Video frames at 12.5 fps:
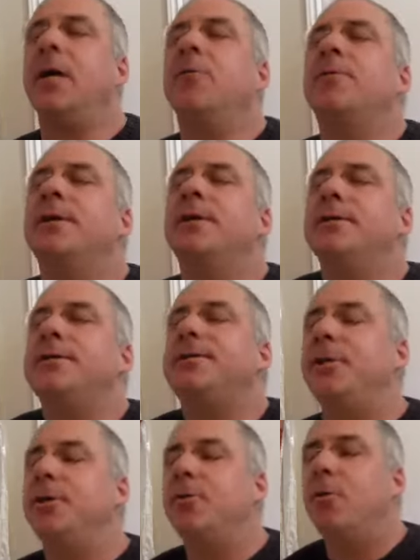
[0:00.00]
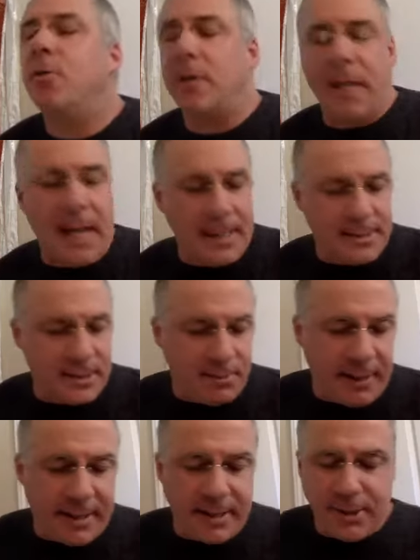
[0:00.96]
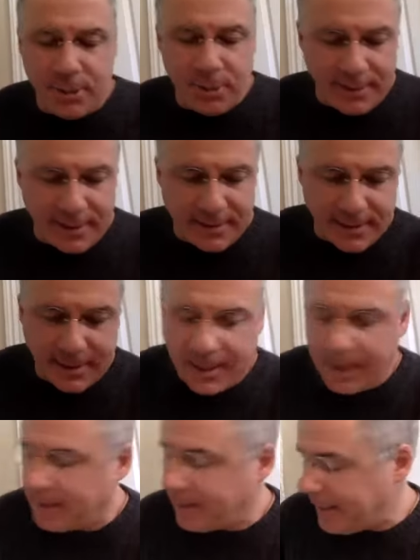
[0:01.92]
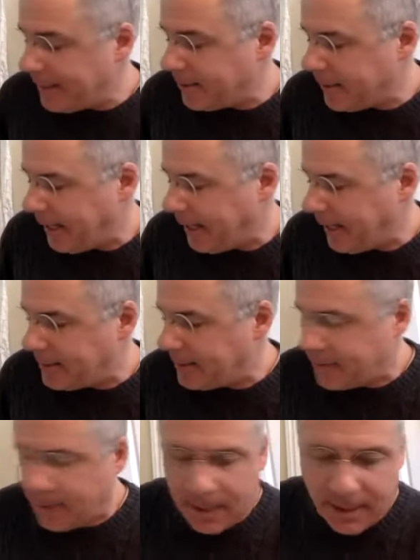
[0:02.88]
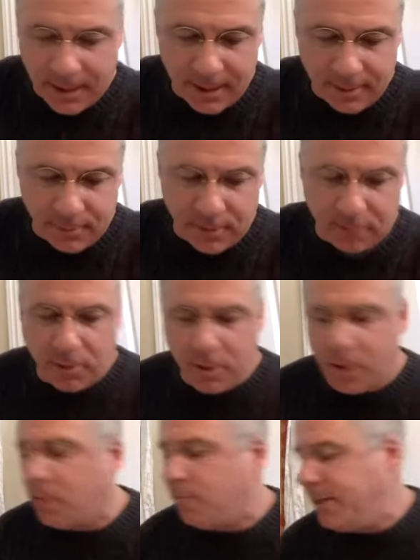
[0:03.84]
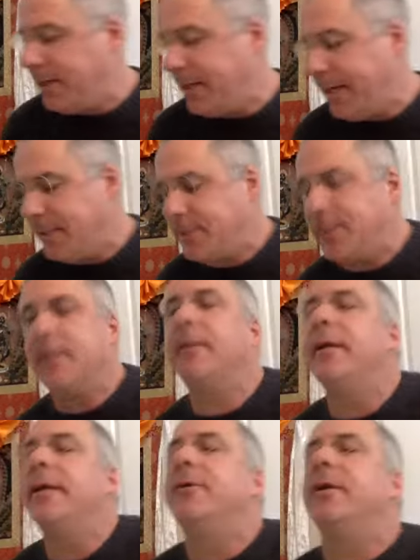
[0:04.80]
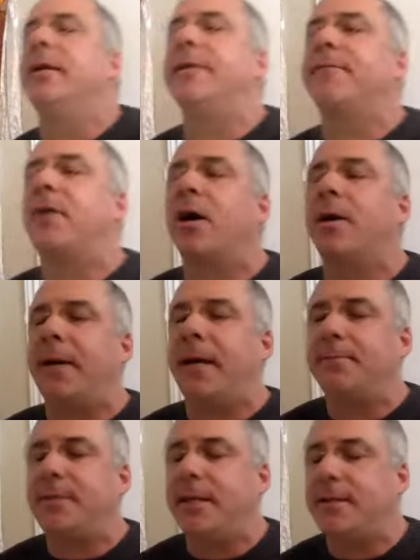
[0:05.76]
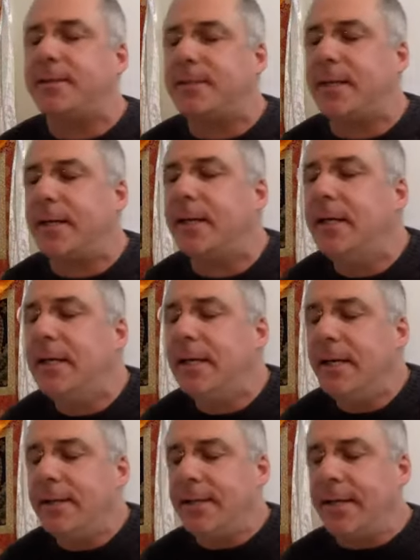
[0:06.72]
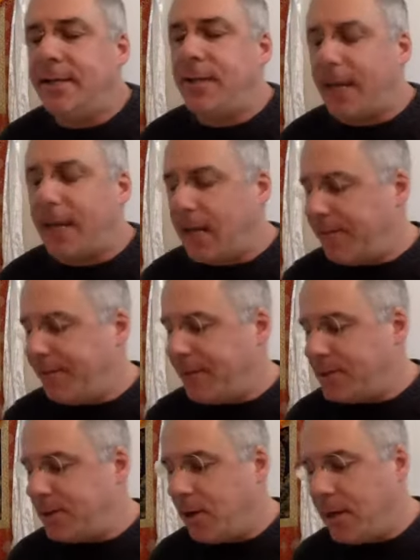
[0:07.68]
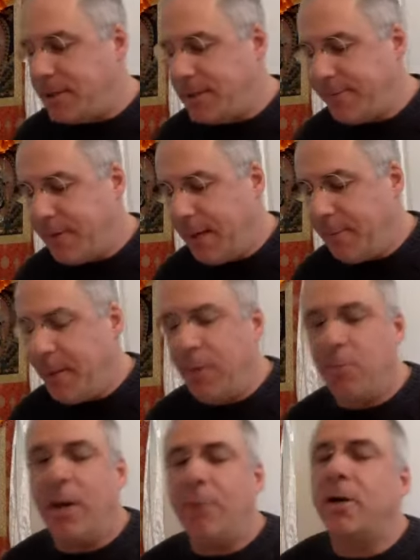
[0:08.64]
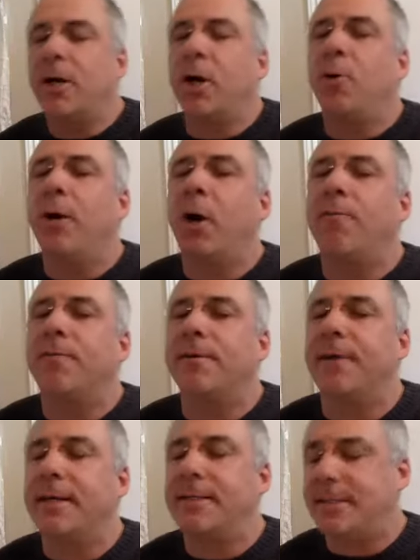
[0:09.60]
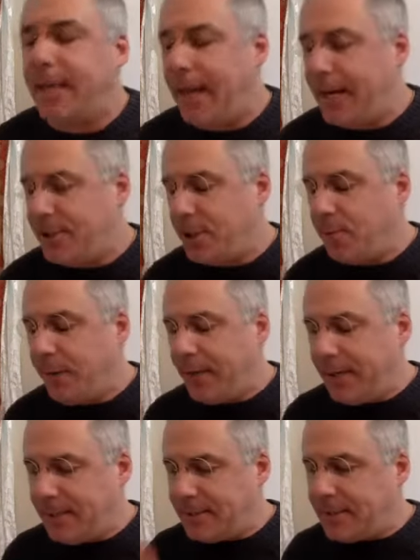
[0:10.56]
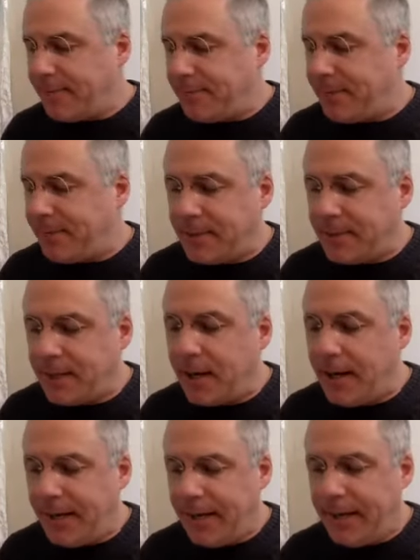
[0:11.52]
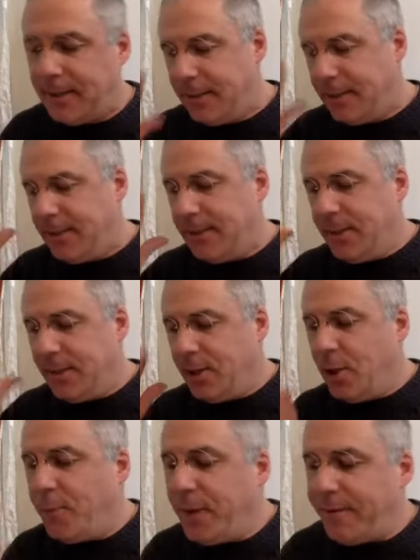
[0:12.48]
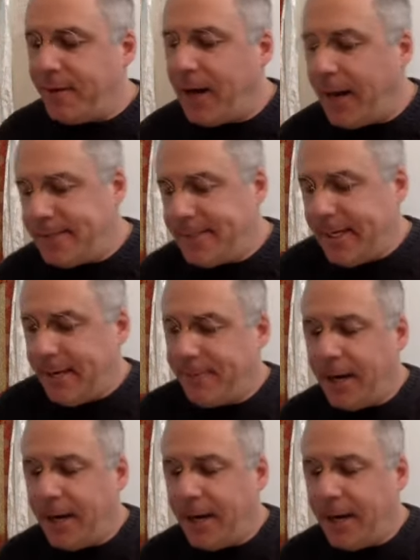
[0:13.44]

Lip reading: There's two whole classes we can do on this later date where we'll go really into the unity of karma and emptiness and teach that kind of exhaustively. But when we're going over renunciation, we at least have to have a tiny little bit of an idea.